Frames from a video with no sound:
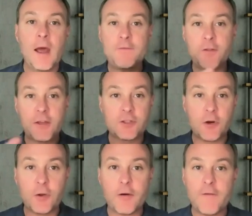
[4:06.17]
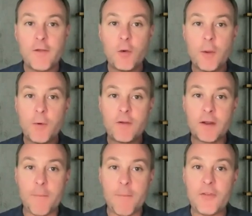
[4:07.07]
After the intro and lit review, we move
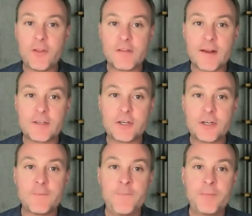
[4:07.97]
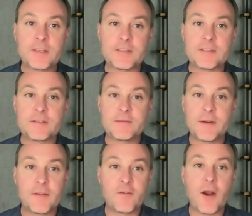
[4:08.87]
into the methods section. This is
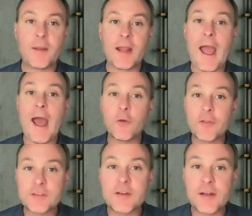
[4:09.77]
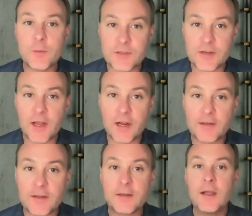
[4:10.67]
describing how the study was
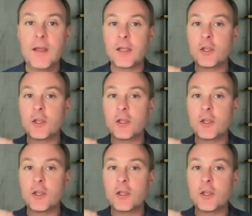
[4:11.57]
conducted.